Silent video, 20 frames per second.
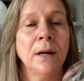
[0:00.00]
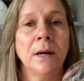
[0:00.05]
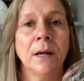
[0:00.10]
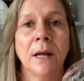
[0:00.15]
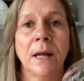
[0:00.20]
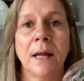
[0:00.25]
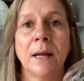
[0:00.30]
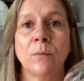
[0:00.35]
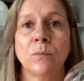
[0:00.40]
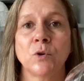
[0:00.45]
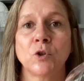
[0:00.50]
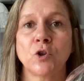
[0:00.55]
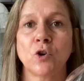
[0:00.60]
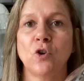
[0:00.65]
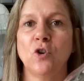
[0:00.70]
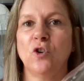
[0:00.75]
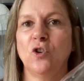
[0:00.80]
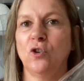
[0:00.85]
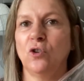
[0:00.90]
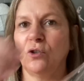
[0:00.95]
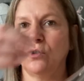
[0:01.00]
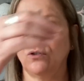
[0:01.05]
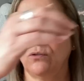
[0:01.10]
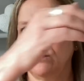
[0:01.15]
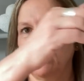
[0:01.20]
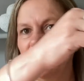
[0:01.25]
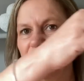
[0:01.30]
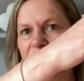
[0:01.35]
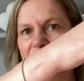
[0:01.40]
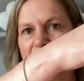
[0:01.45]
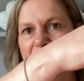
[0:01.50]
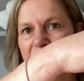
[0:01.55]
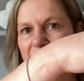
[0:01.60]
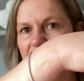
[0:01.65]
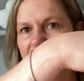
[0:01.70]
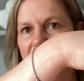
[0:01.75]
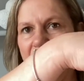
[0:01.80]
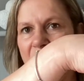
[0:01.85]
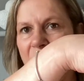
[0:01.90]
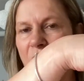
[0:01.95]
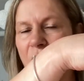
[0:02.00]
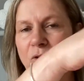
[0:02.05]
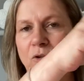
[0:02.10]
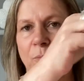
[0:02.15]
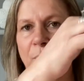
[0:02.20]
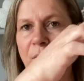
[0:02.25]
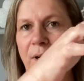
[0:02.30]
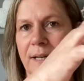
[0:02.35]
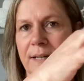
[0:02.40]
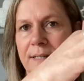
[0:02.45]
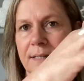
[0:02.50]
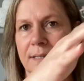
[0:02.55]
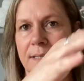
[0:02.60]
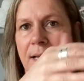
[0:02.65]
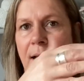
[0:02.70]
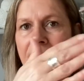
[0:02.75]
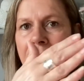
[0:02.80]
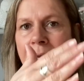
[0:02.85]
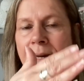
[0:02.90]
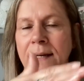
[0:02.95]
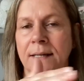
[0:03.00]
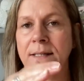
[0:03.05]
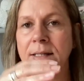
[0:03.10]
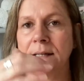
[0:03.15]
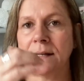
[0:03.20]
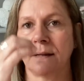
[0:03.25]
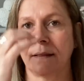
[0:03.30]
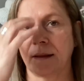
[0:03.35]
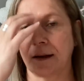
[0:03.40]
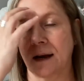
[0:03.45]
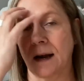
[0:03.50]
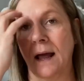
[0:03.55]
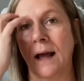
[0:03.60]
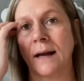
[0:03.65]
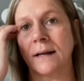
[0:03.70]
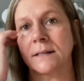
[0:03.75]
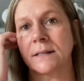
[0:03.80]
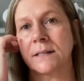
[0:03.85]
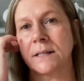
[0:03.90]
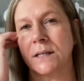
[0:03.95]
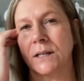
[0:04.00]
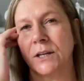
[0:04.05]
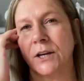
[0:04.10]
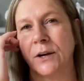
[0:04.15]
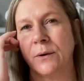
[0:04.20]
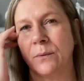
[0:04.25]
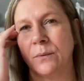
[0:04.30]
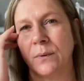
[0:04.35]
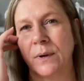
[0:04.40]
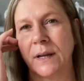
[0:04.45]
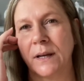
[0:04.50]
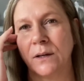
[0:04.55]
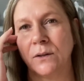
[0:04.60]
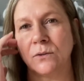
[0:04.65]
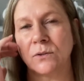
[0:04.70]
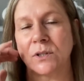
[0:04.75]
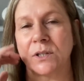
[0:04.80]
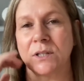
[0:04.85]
It was all horrible inside. The glass, you know, it looked